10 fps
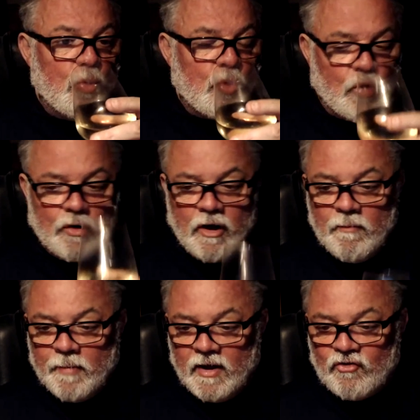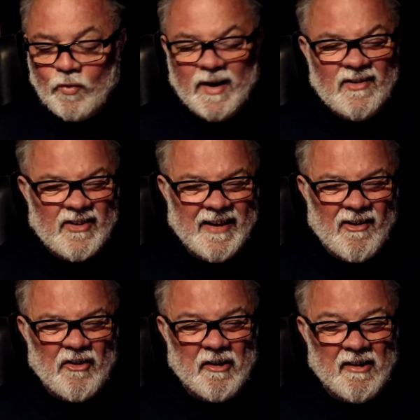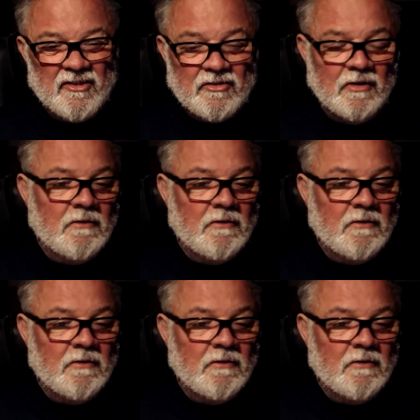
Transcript: Corleone bitch wins it on ice.